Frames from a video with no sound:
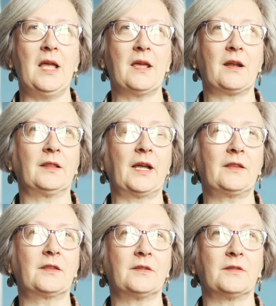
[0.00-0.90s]
And I
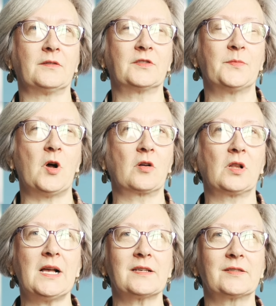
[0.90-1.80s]
liked the small
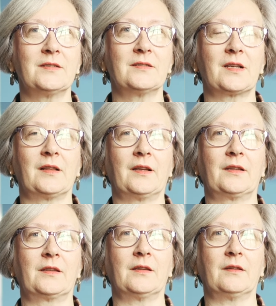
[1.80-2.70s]
classes, I
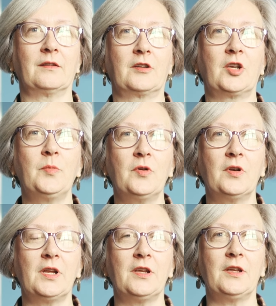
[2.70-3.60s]
liked the
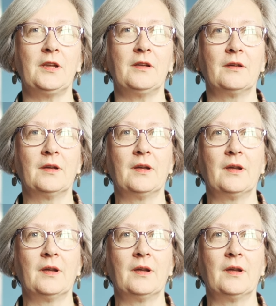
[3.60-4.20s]
community,